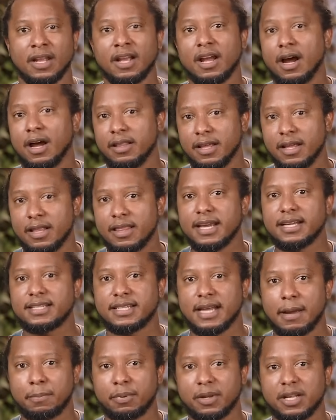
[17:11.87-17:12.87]
Another
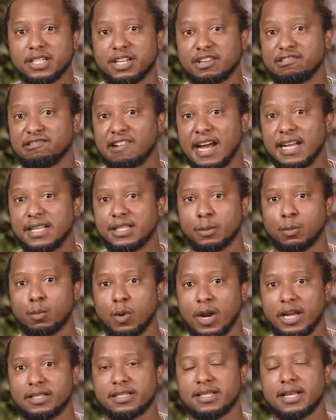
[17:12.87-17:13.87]
example is a
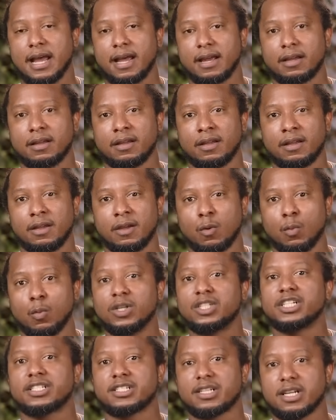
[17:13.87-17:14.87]
ransomware attack,
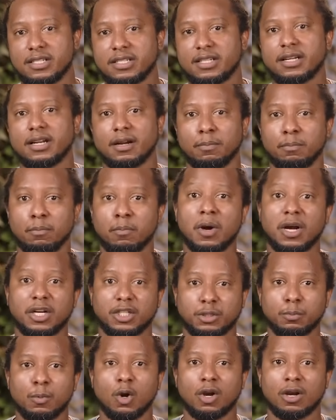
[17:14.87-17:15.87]
which is considered
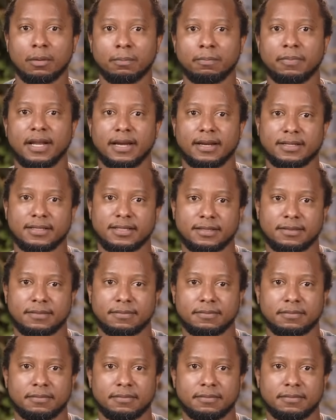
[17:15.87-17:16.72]
much more complex.